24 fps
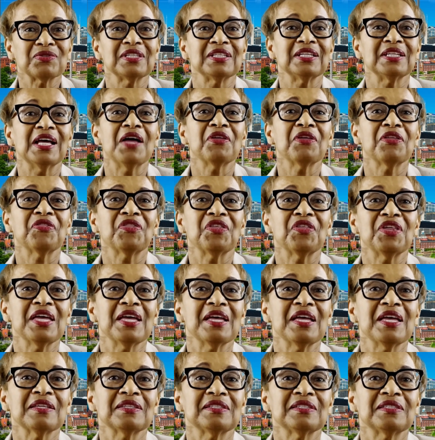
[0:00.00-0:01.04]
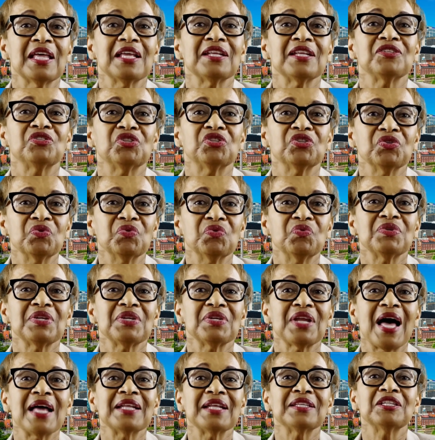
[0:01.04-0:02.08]
and other things that do
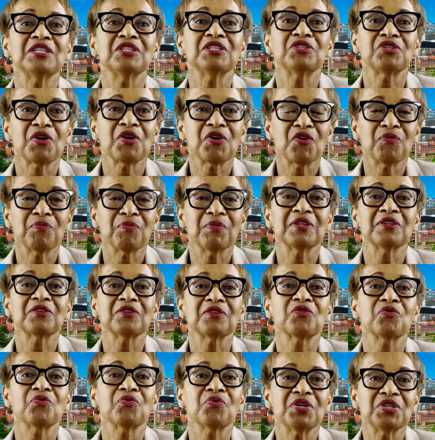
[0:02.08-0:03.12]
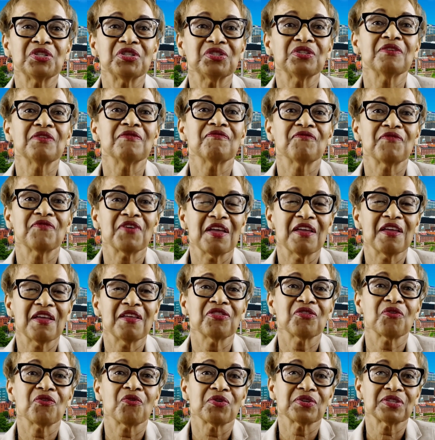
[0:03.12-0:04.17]
not determine Christian
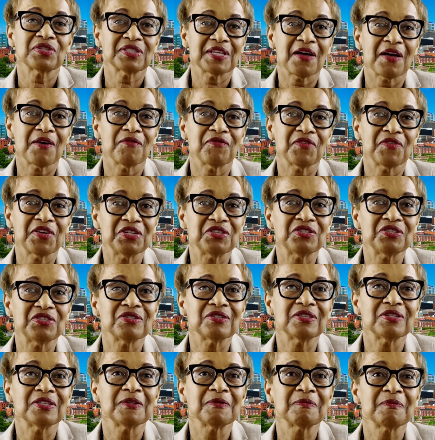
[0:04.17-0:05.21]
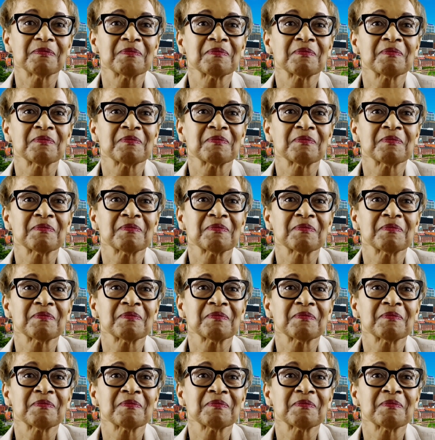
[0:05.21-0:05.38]
faith or salvation.